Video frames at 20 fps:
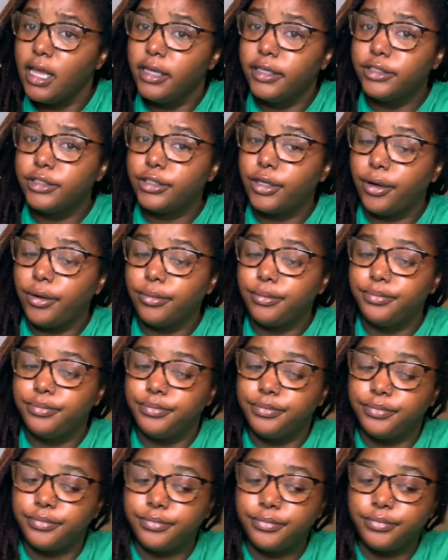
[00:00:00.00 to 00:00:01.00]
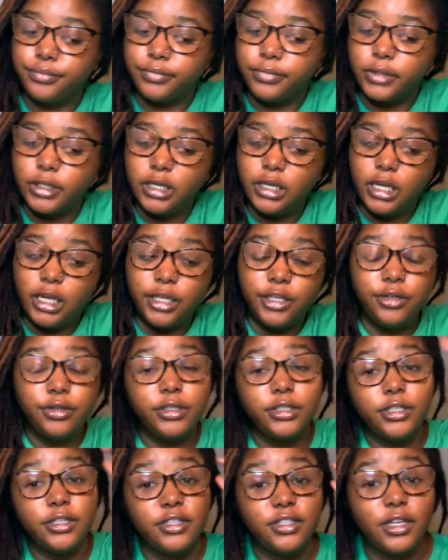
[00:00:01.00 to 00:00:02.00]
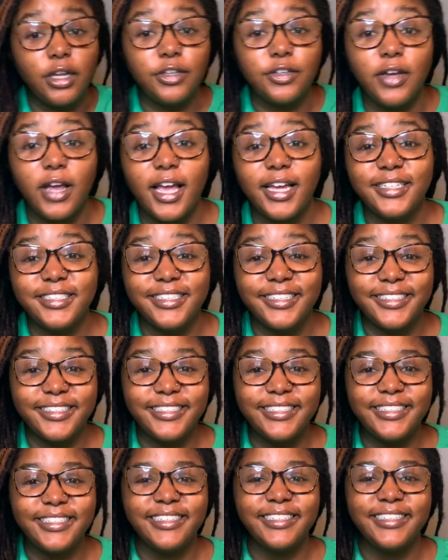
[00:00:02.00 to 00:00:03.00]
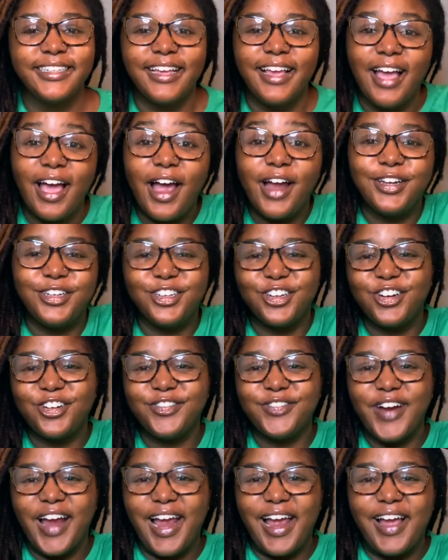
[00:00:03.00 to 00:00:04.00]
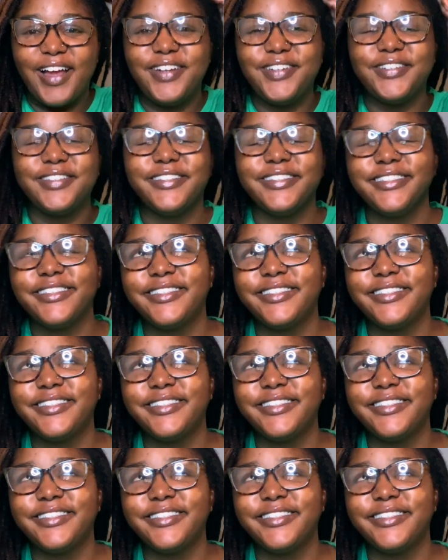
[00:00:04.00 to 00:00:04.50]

So you can do this on your edges, on your crown,